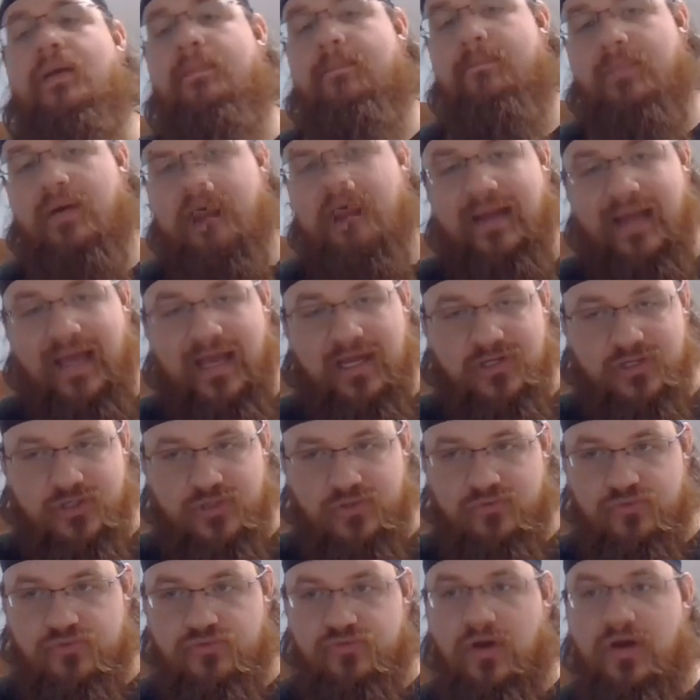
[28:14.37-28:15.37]
But as
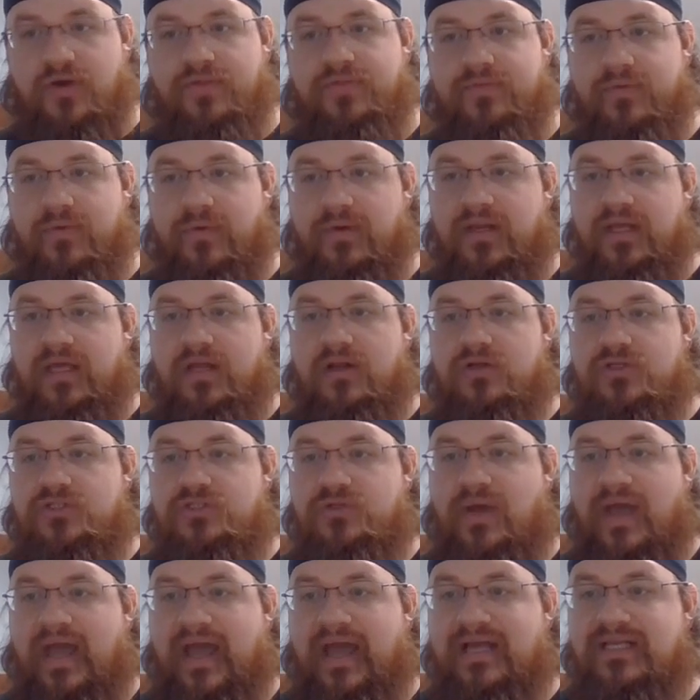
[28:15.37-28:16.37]
you draw through it, it also
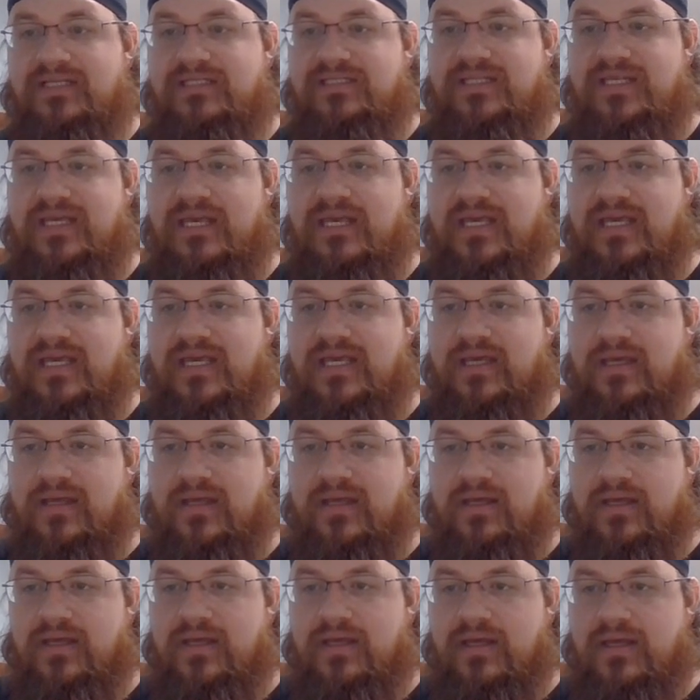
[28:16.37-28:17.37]
has the
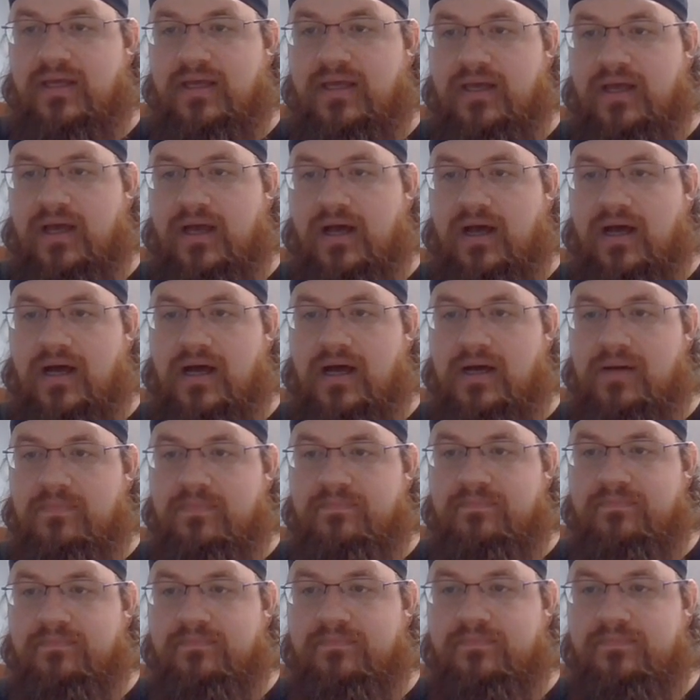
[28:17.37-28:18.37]

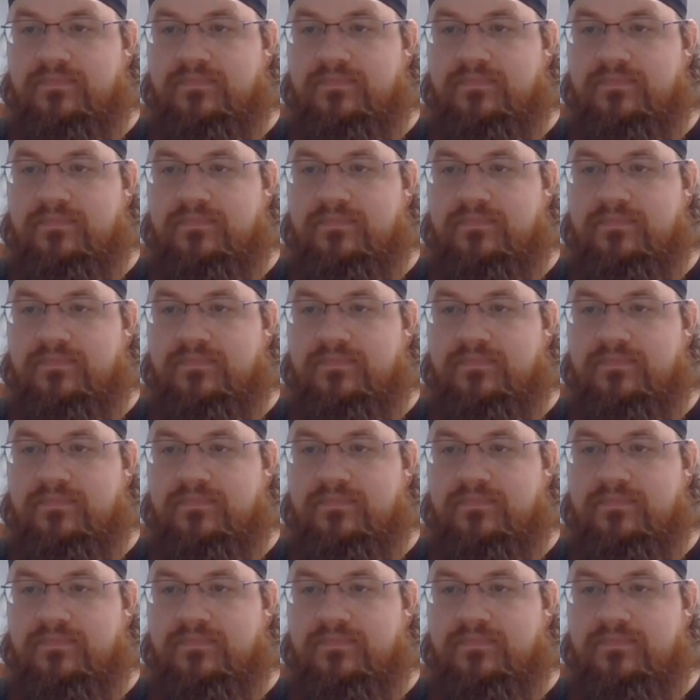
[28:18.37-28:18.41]
um,